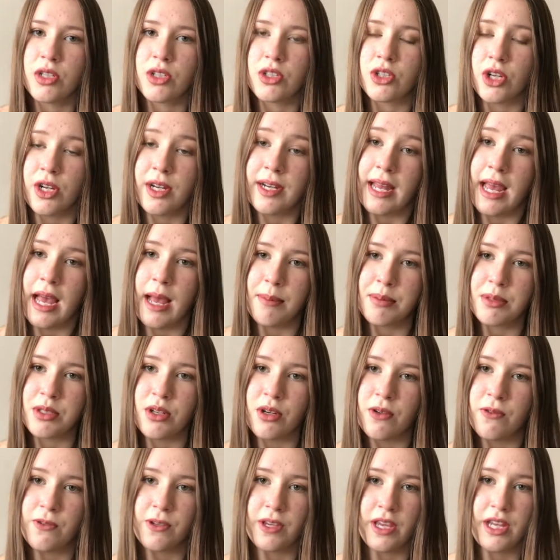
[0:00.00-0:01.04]
certain apps'
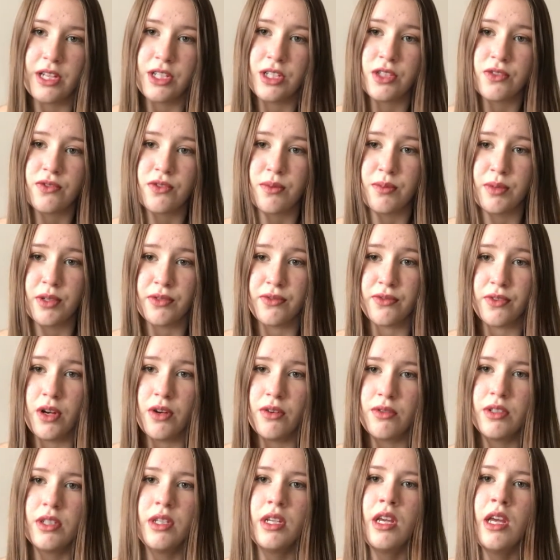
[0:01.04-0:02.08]
notifications from your
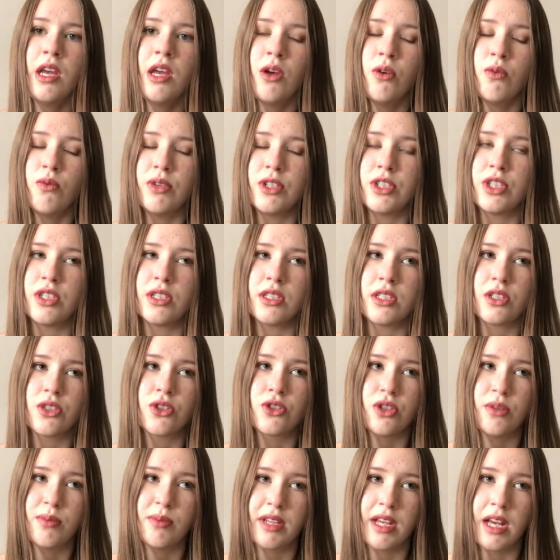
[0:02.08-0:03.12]
phone, which is
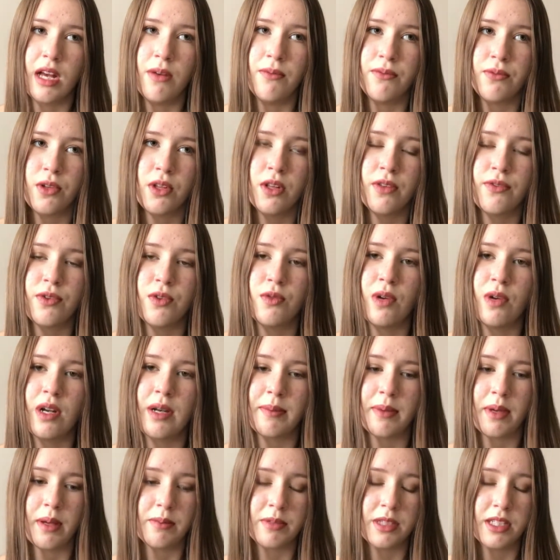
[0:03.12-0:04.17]
extremely helpful if you want to
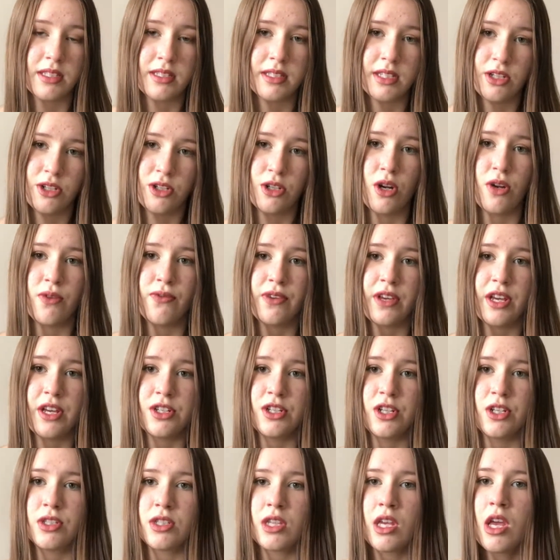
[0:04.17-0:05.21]
be able to see your
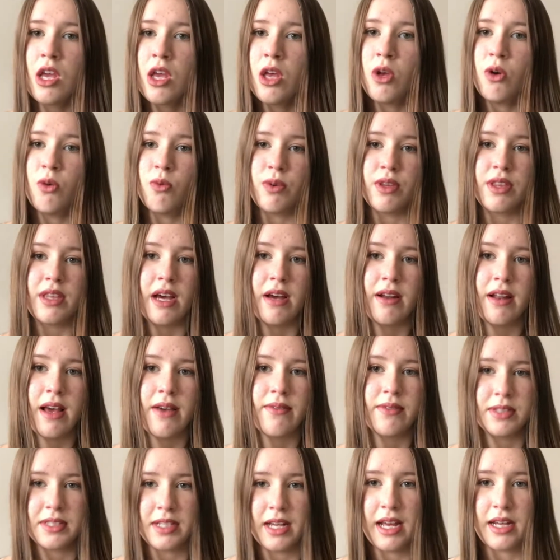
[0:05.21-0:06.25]
notifications without
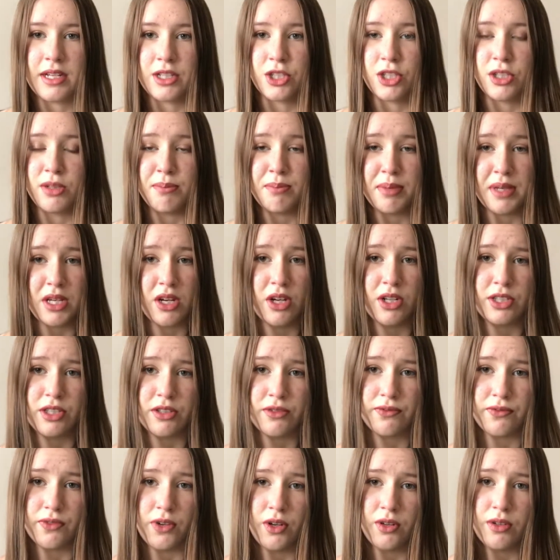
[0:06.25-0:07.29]
having to actually be on your
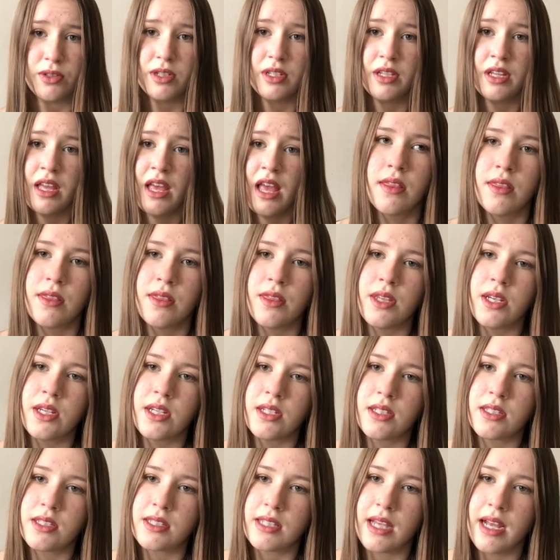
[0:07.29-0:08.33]
phone. The
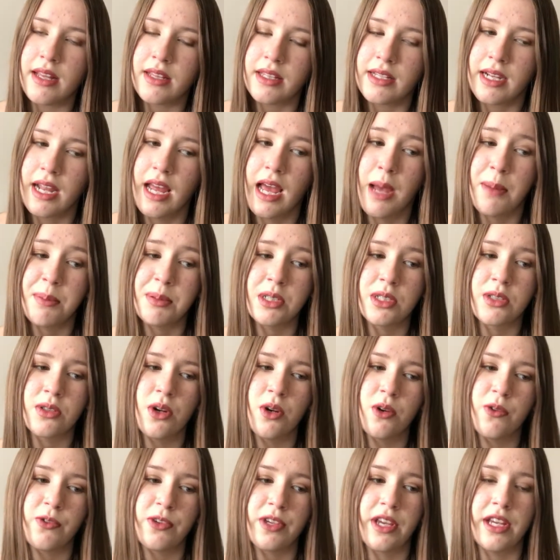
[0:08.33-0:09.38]
silent haptic
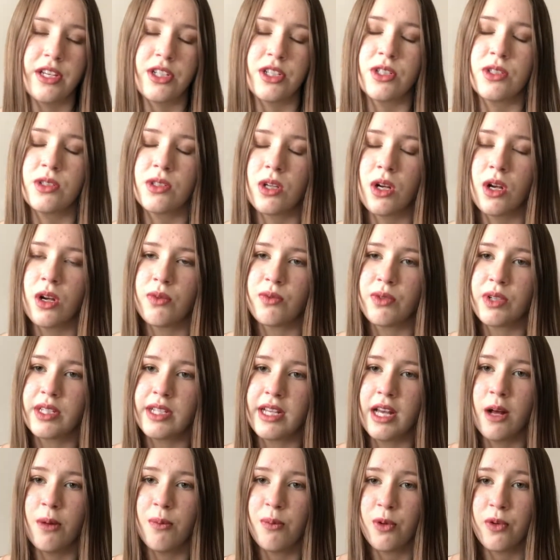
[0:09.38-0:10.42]
notifications are really
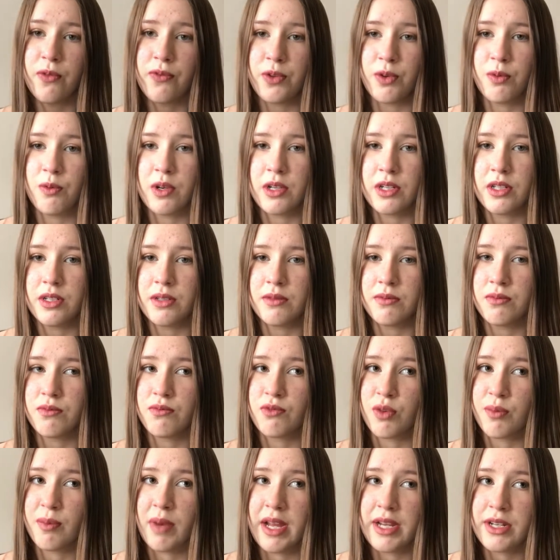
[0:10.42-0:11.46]
helpful if you want to
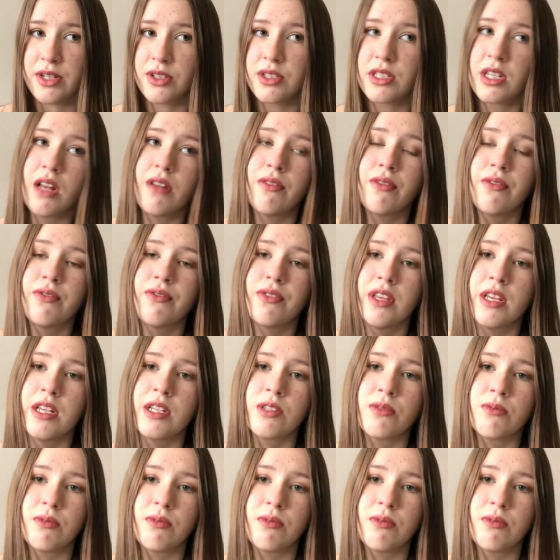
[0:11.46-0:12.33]
remind yourself of things